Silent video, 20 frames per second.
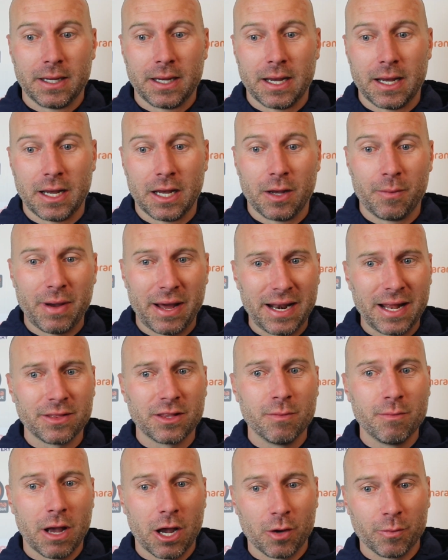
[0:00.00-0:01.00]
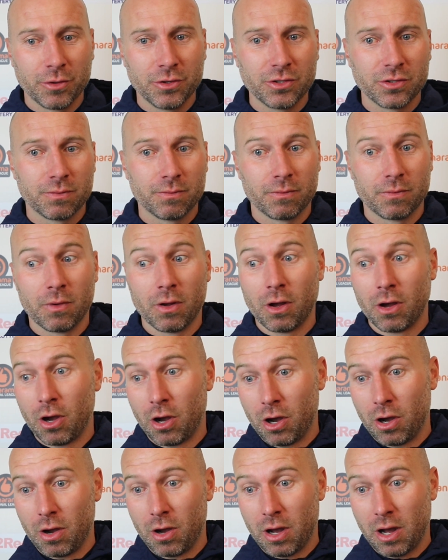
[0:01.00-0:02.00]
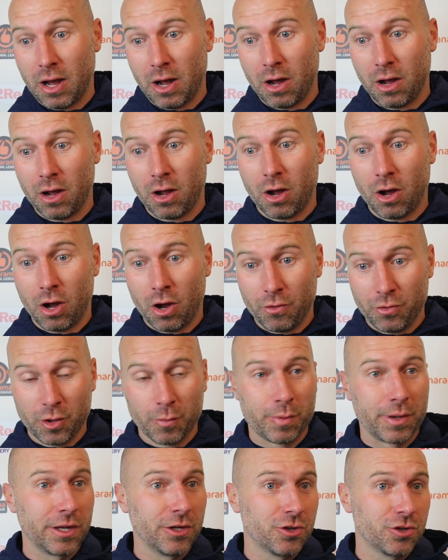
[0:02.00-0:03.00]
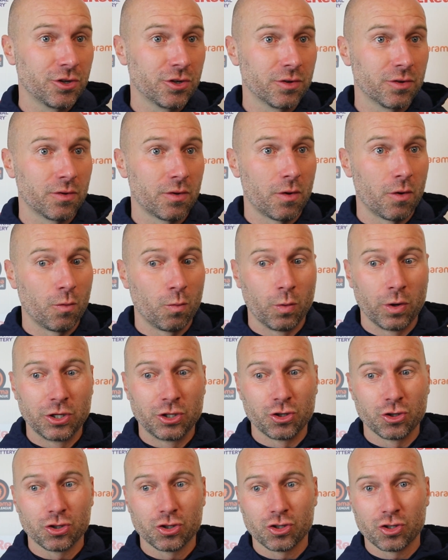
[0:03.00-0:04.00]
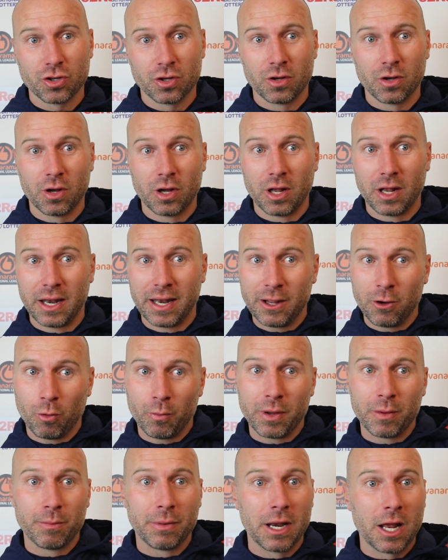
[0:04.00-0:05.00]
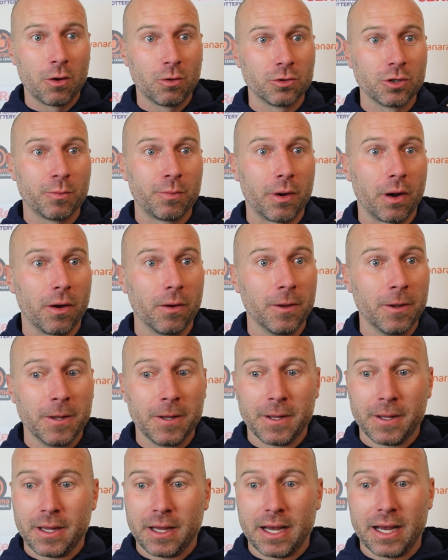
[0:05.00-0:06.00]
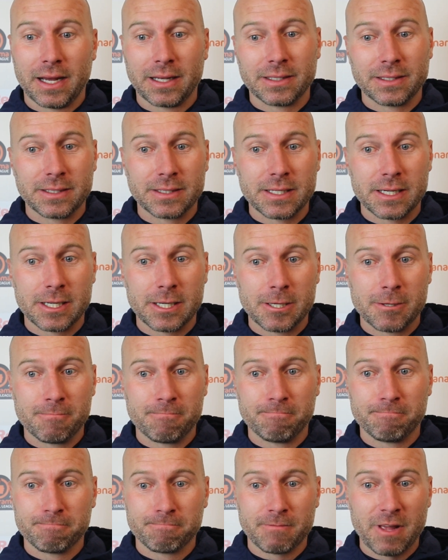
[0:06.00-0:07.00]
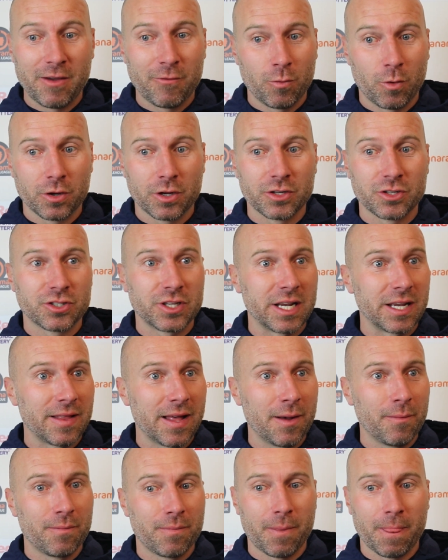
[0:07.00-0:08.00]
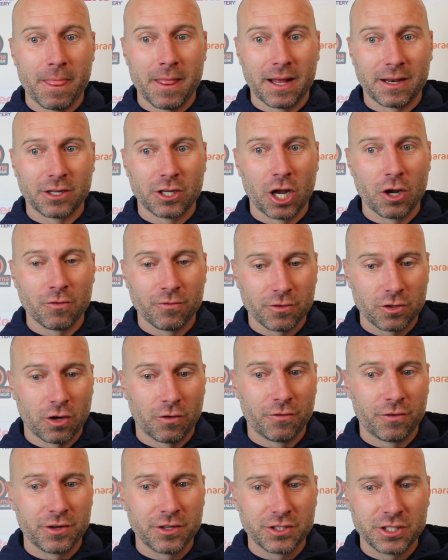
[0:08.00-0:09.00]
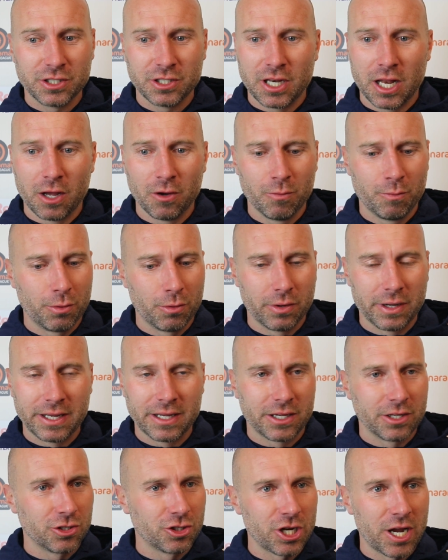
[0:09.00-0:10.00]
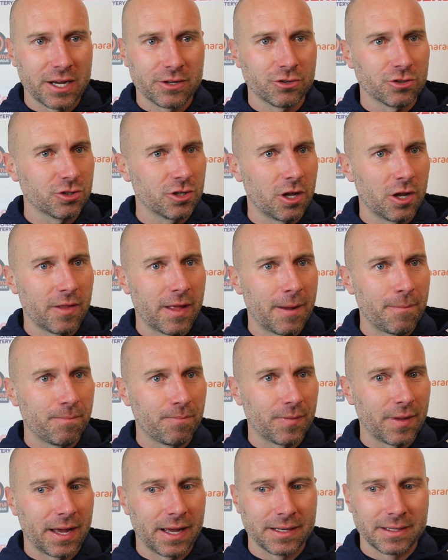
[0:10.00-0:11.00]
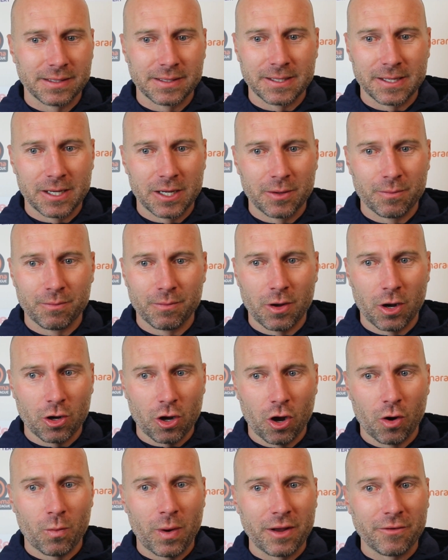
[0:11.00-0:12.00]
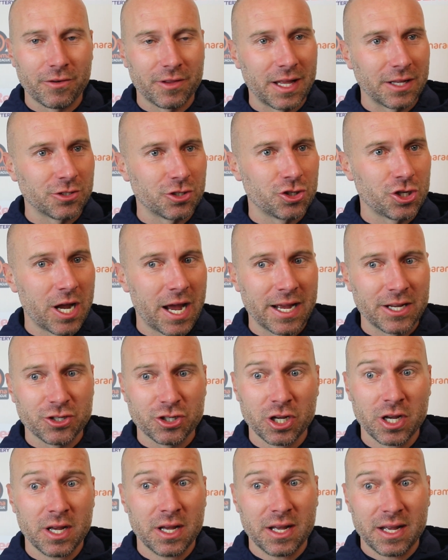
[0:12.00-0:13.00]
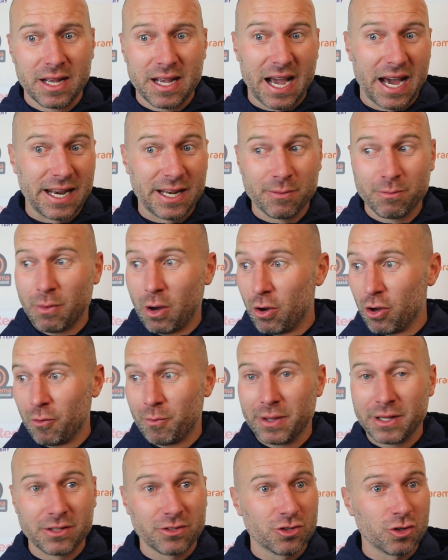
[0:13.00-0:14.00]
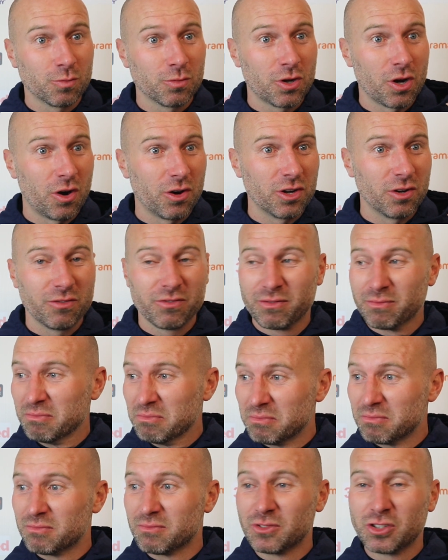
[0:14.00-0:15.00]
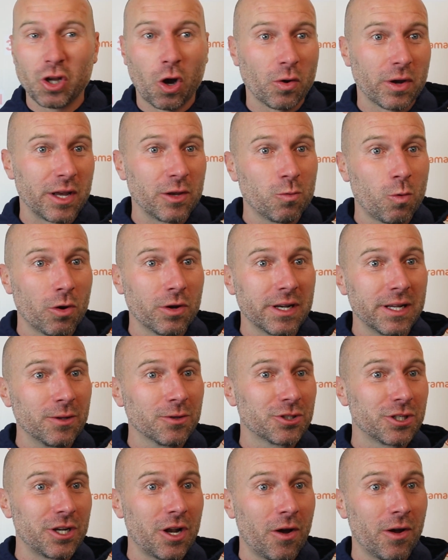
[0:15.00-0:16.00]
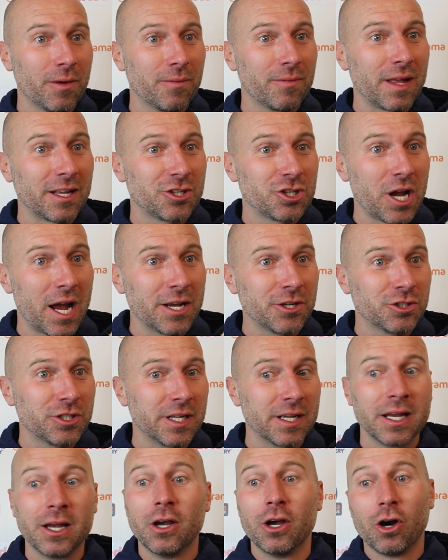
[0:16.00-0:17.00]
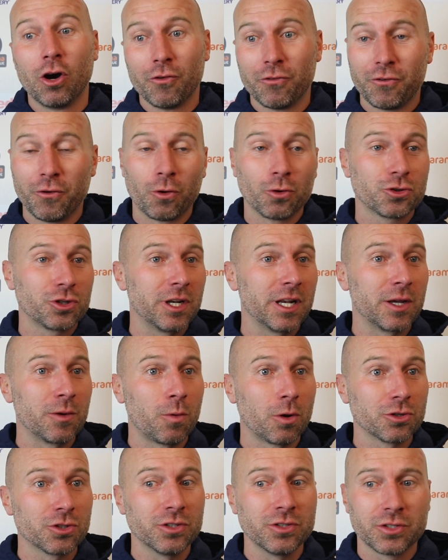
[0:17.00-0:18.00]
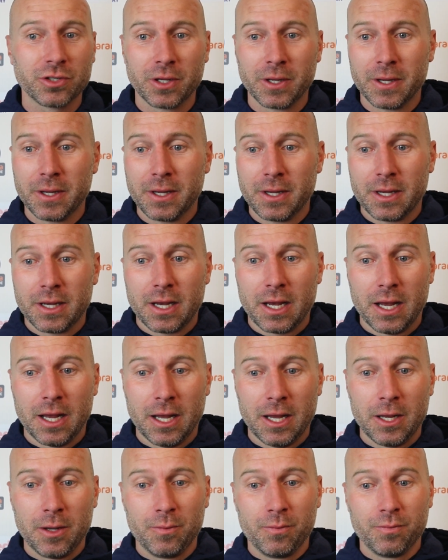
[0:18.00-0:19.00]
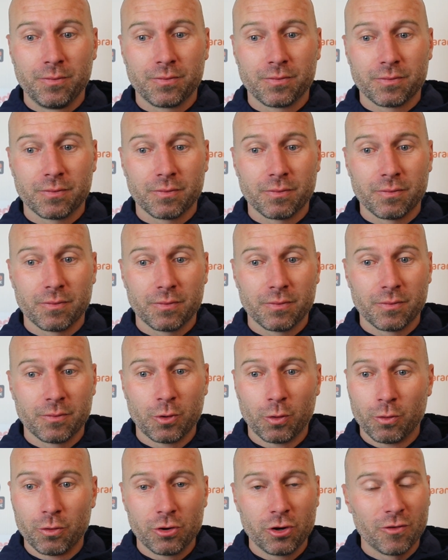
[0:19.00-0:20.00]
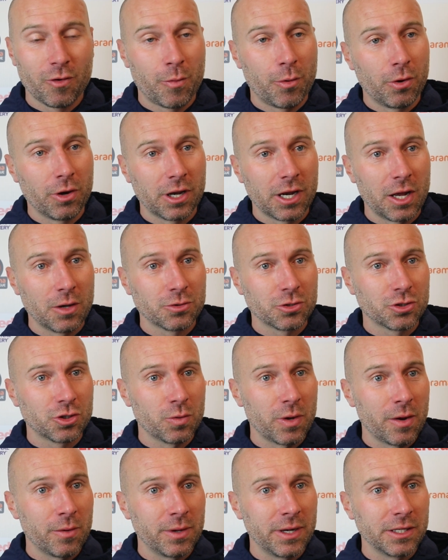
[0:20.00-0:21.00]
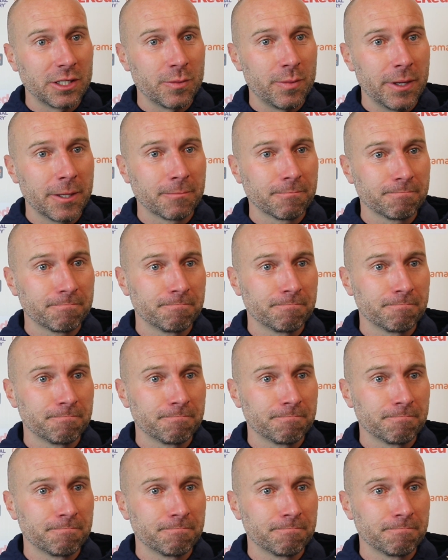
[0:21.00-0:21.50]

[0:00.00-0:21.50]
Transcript: And at the moment, on the pitch, we're just a little bit below under par. And everyone can see that. And confidence is low, but it can change just like that. And I can't wait for that to change. And it might have been some kind of dogged 1-0 tonight that changed it. Unfortunately, it wasn't. But we're another point closer to where we need to be.